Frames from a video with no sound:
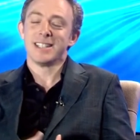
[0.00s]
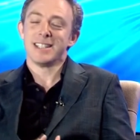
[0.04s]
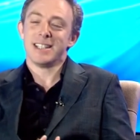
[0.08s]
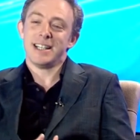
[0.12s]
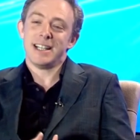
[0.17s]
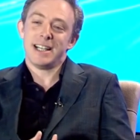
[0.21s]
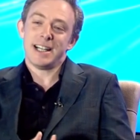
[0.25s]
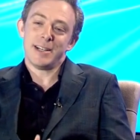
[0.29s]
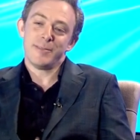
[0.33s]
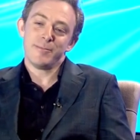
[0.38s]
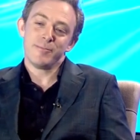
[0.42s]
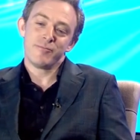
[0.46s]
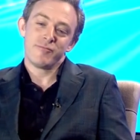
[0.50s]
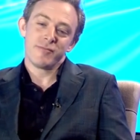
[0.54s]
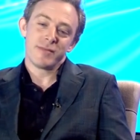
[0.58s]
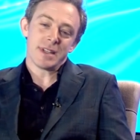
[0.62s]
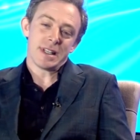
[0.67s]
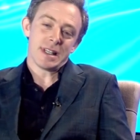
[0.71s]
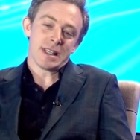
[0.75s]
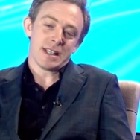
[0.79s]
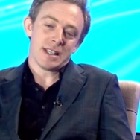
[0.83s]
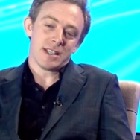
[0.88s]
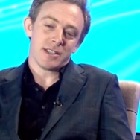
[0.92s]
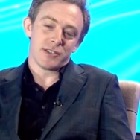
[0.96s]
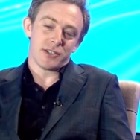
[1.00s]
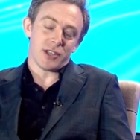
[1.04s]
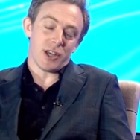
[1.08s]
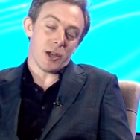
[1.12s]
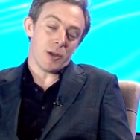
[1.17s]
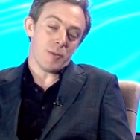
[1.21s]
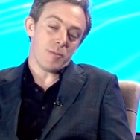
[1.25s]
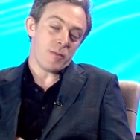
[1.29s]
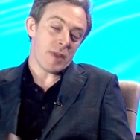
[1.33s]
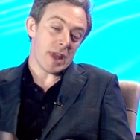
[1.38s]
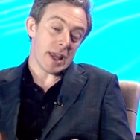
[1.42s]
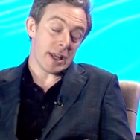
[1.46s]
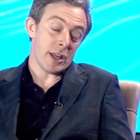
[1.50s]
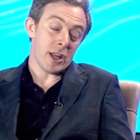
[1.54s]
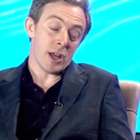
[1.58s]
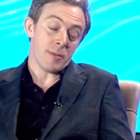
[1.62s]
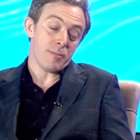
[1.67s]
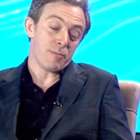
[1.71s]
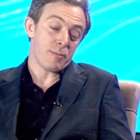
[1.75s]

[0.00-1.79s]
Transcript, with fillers: Um, so, you know,